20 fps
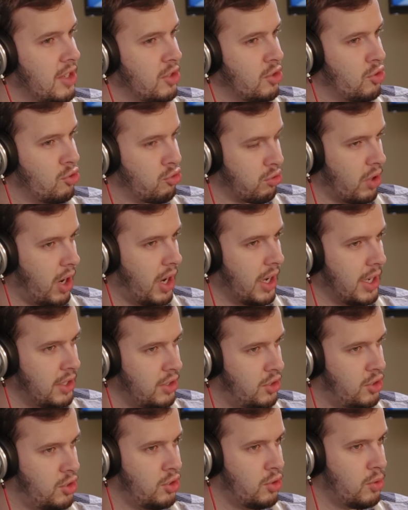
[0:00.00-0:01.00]

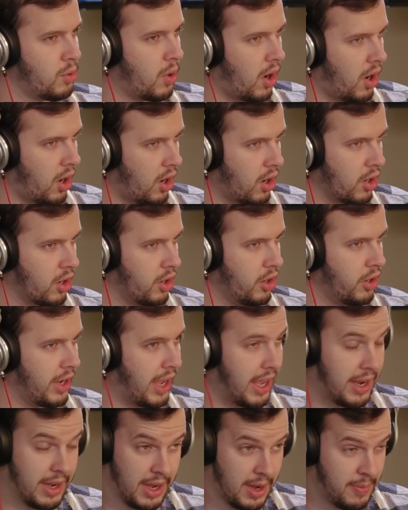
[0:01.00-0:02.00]
trying too hard
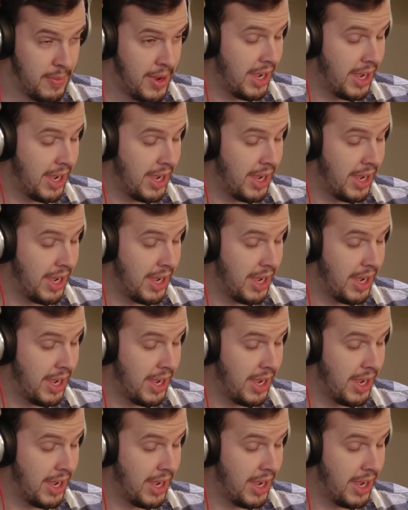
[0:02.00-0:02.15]
and